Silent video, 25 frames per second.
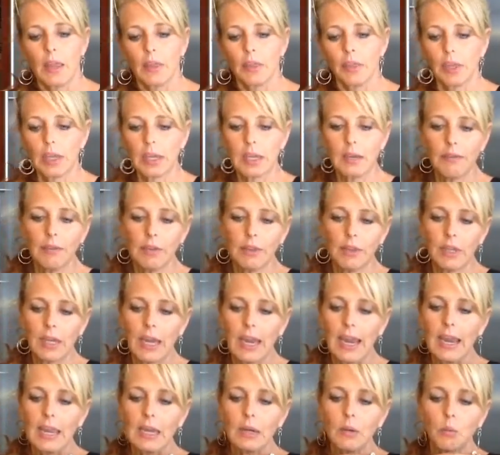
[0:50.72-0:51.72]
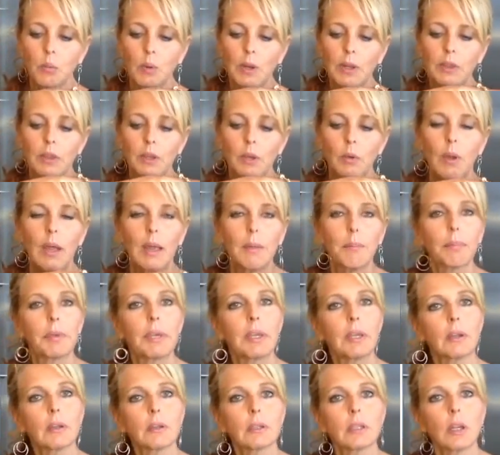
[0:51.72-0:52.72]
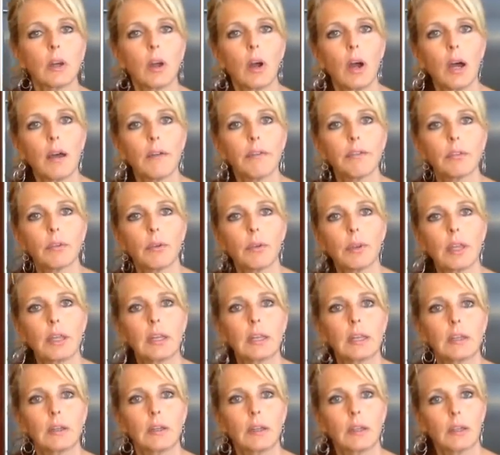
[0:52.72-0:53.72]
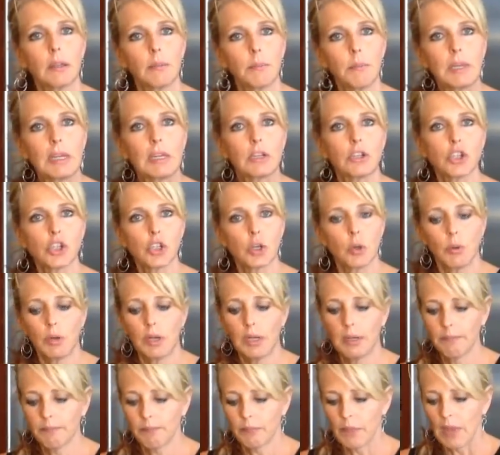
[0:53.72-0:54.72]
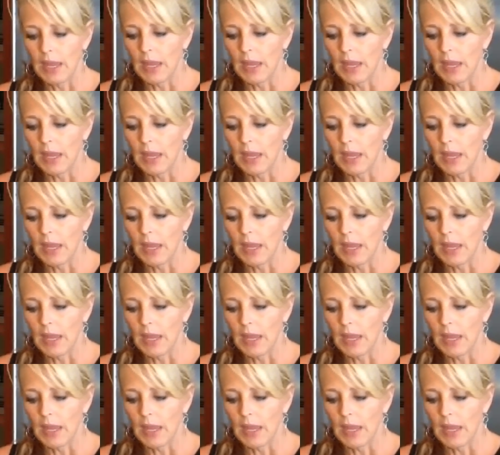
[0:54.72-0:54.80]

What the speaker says: Even the end one though, I peeled it off so that the meat is showing.